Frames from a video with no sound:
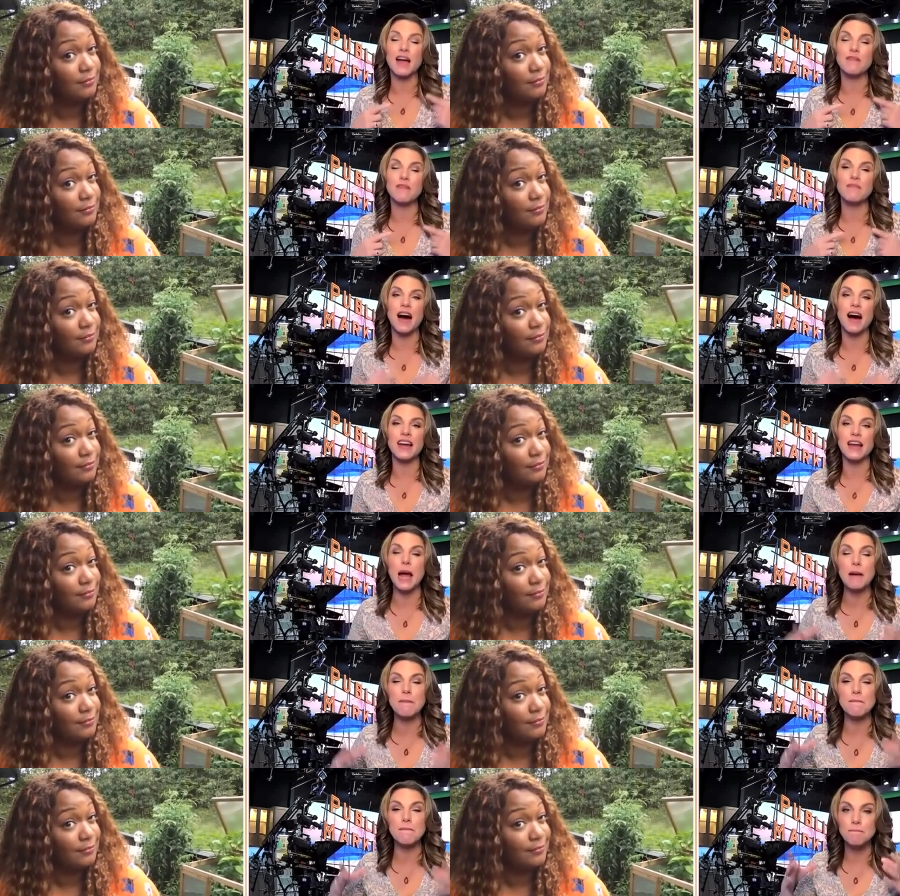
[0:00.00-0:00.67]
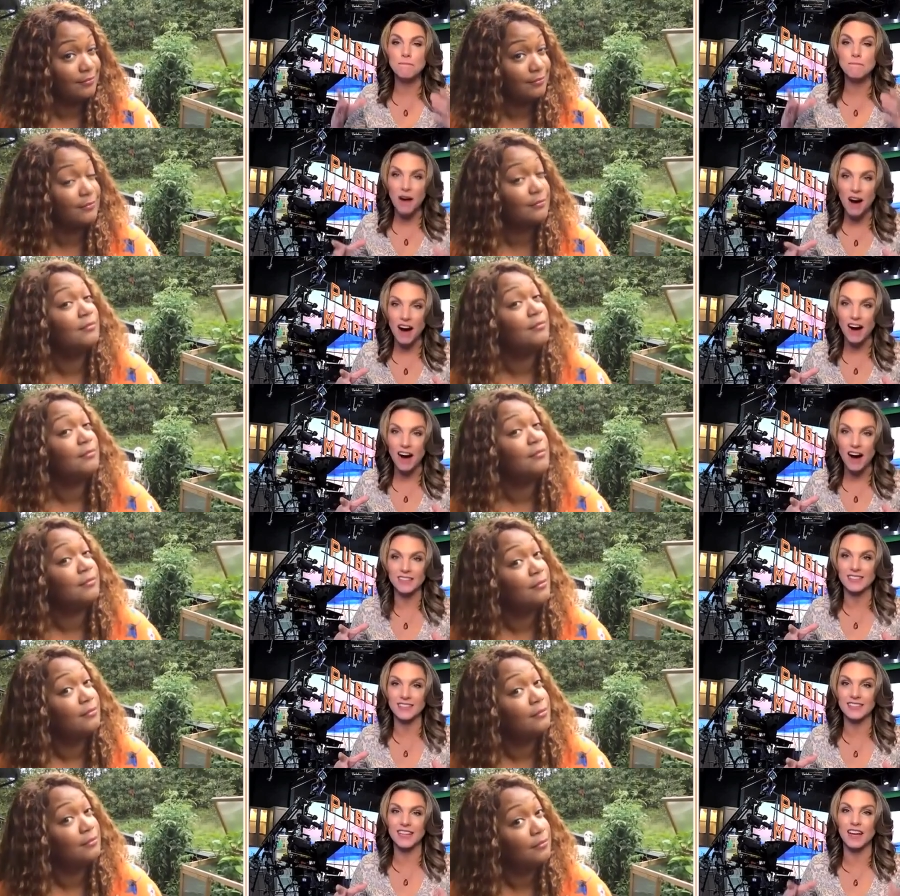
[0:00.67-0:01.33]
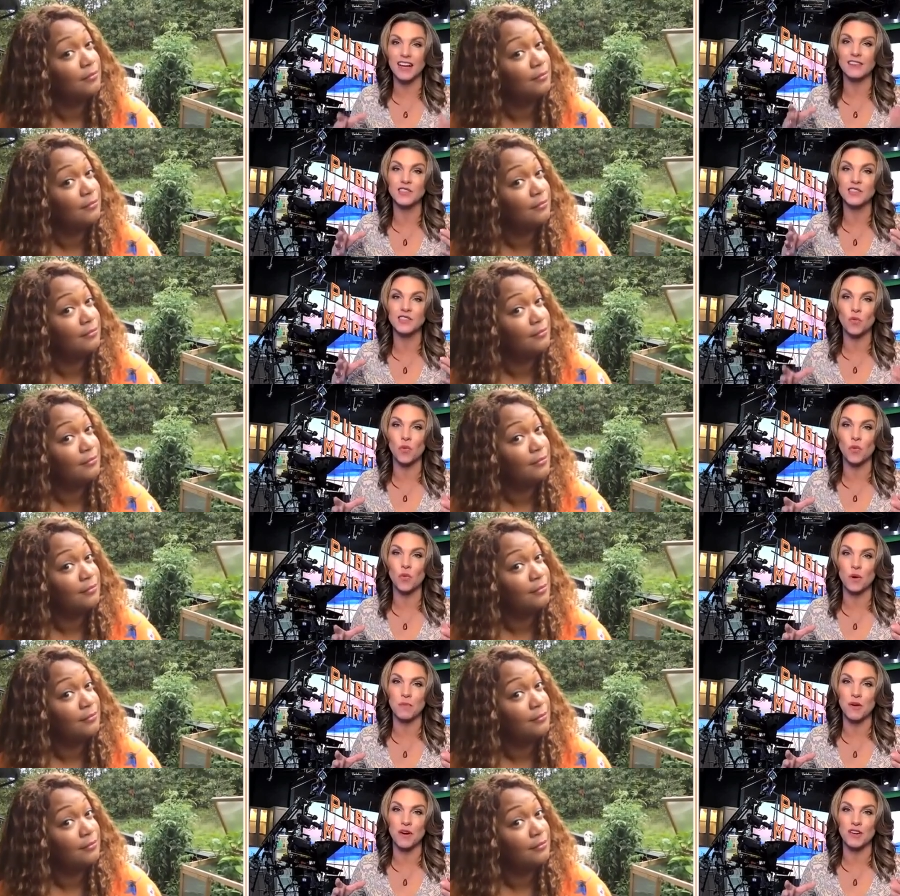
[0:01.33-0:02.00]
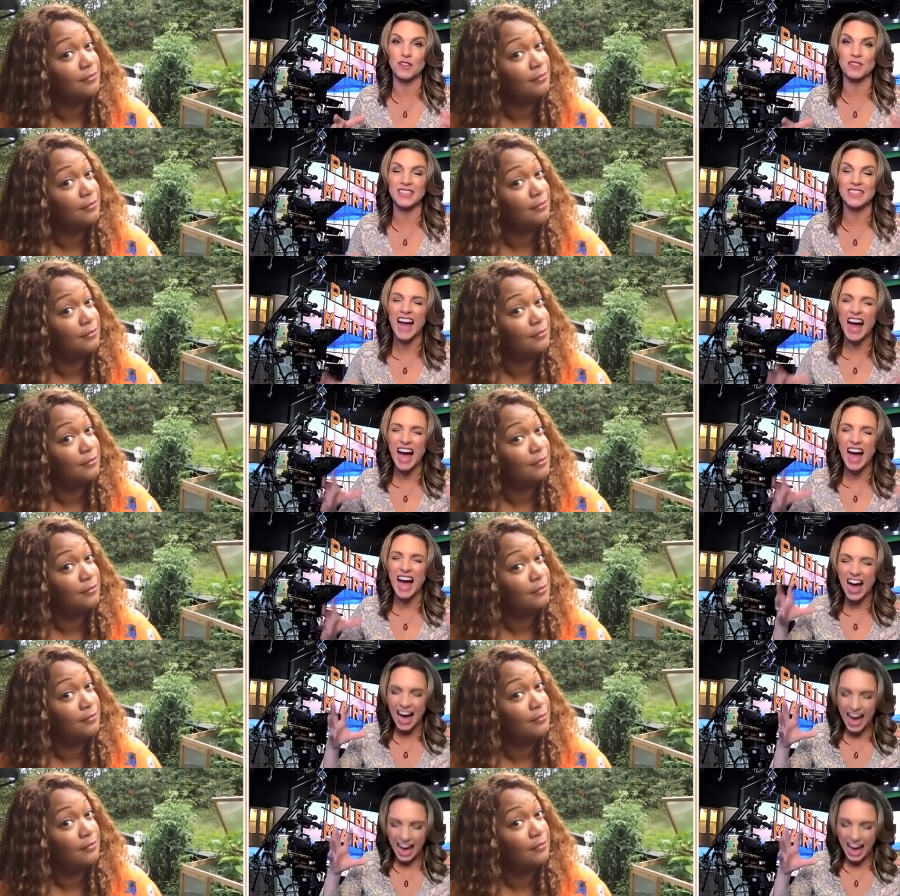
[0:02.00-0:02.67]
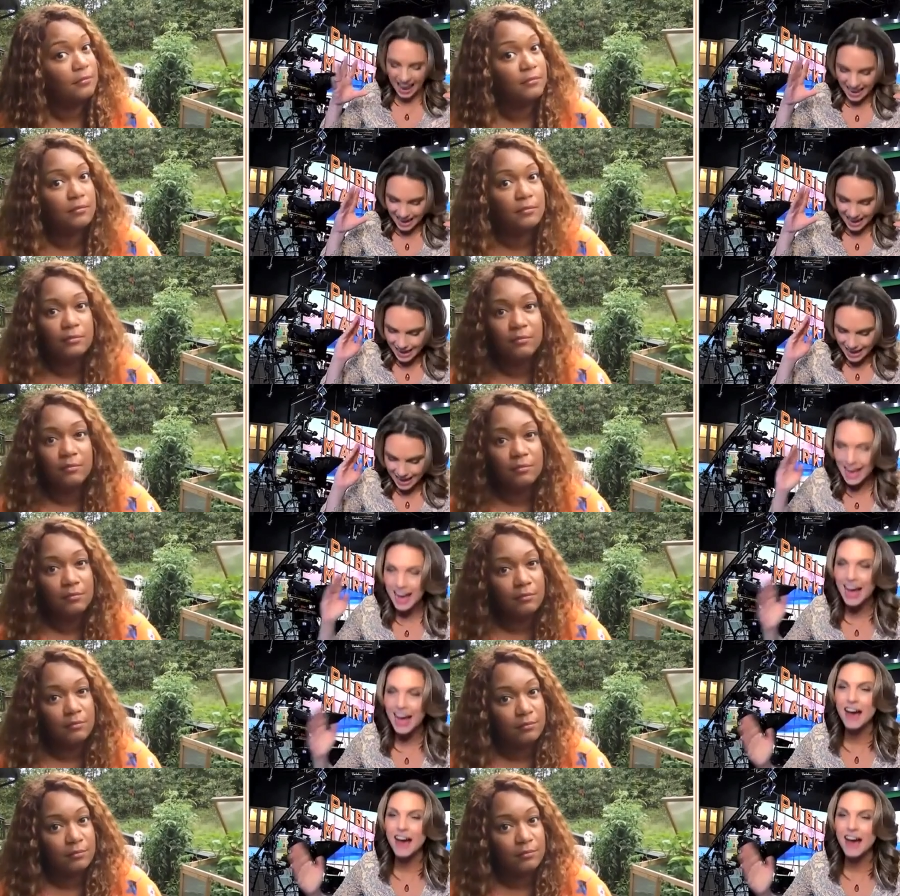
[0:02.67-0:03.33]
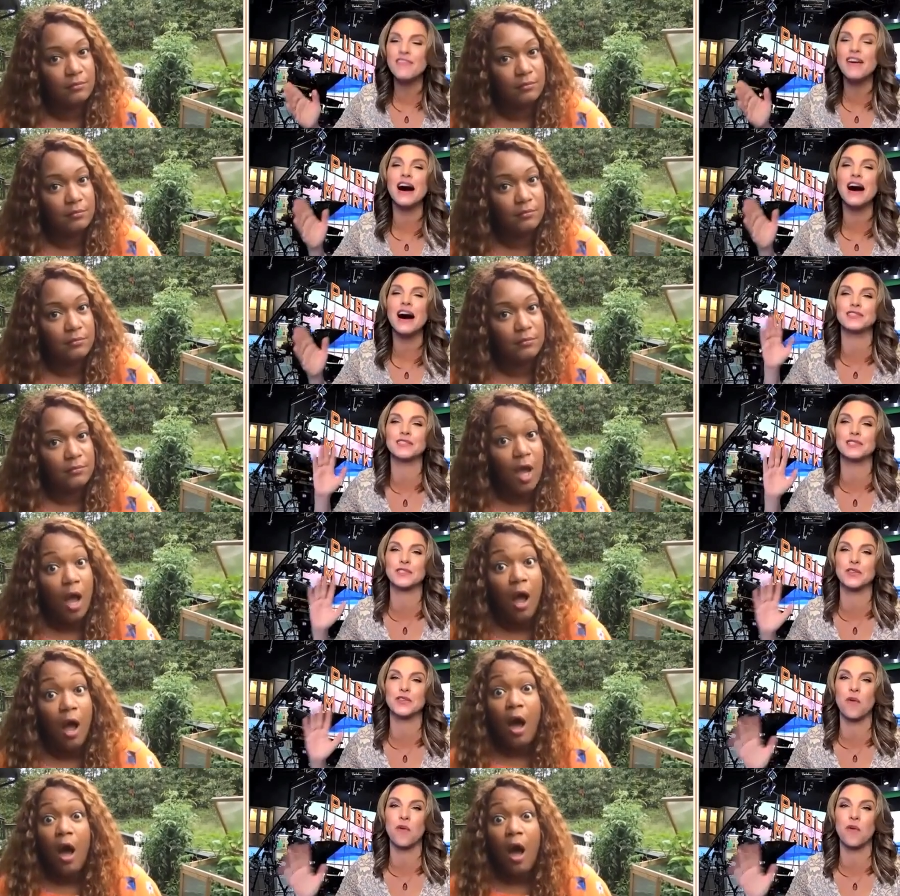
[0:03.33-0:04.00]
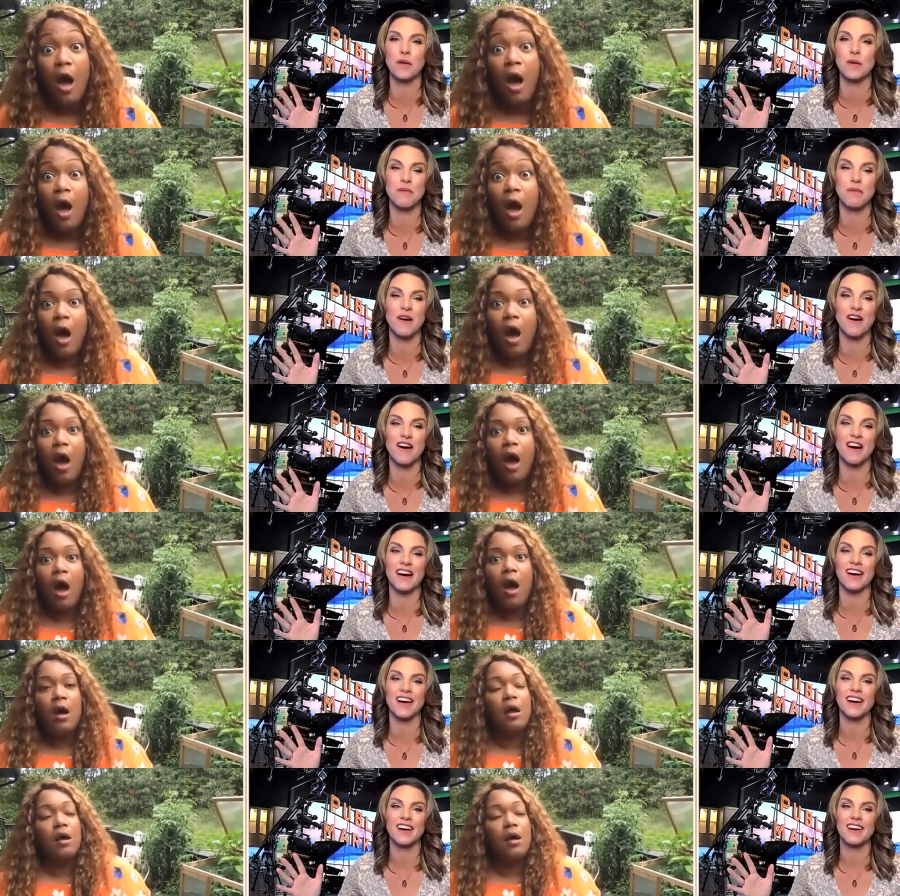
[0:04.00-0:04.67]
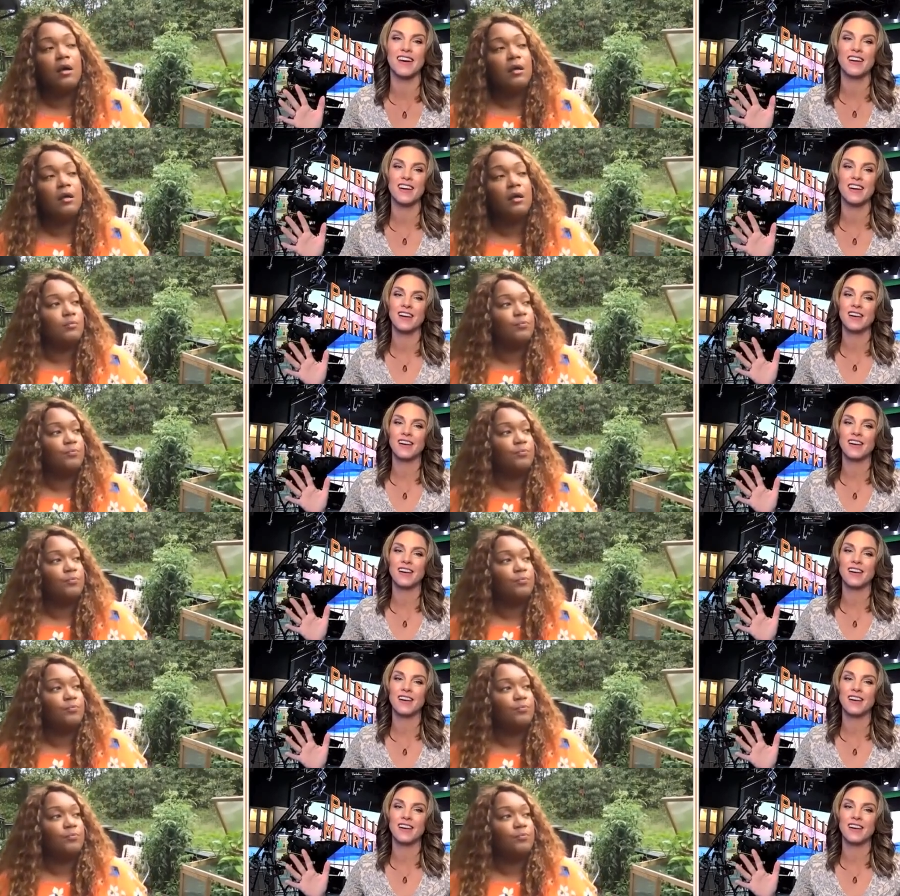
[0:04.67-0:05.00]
Speaker 1: I bought a box of Score bars. I love a Score bar.